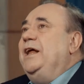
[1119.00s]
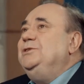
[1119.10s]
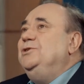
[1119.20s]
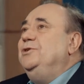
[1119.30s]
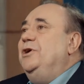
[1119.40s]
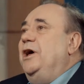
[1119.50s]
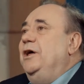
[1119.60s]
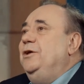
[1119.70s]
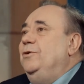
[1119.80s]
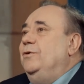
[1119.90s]
venture,
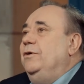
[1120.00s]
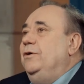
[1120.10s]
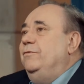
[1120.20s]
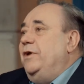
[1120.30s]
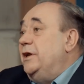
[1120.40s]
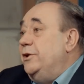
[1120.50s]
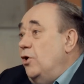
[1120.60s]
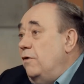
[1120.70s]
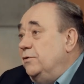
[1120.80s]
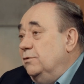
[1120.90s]
you wrote a
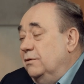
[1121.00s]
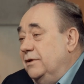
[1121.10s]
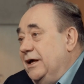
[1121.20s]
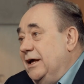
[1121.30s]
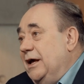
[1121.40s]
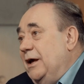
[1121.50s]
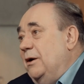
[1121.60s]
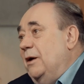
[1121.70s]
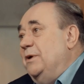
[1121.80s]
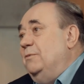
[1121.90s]
novel.
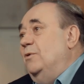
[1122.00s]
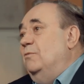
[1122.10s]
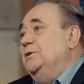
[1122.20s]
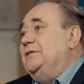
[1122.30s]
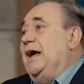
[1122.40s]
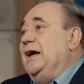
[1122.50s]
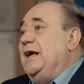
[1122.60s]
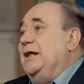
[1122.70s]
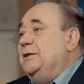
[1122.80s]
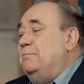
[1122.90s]
I mean, was that a
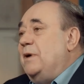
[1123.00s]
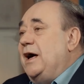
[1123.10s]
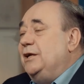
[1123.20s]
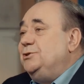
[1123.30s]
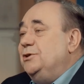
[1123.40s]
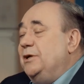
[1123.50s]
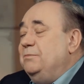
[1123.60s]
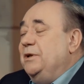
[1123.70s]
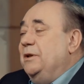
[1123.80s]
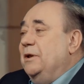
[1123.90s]
kind of departure? I
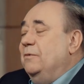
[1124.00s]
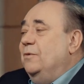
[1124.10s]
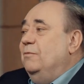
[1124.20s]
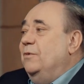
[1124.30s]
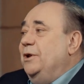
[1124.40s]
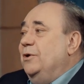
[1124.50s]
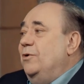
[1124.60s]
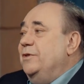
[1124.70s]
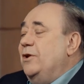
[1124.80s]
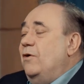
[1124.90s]
mean, when you
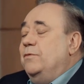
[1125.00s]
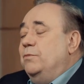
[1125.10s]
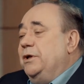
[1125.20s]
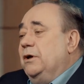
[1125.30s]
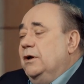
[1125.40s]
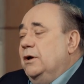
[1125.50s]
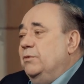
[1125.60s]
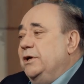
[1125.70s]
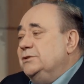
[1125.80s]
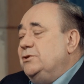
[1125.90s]
wrote the novel, were
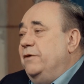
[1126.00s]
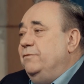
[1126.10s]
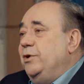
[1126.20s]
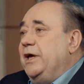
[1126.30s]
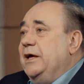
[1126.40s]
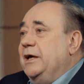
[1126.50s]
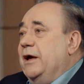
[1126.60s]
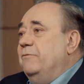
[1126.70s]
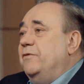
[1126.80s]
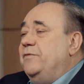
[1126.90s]
you sort of looking
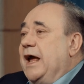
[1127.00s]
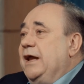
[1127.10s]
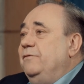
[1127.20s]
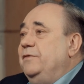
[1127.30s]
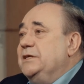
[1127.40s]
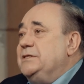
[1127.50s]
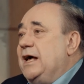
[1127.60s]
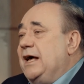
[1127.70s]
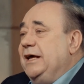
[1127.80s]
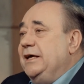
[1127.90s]
at it with envious
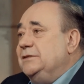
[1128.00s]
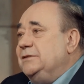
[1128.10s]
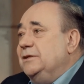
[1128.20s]
eyes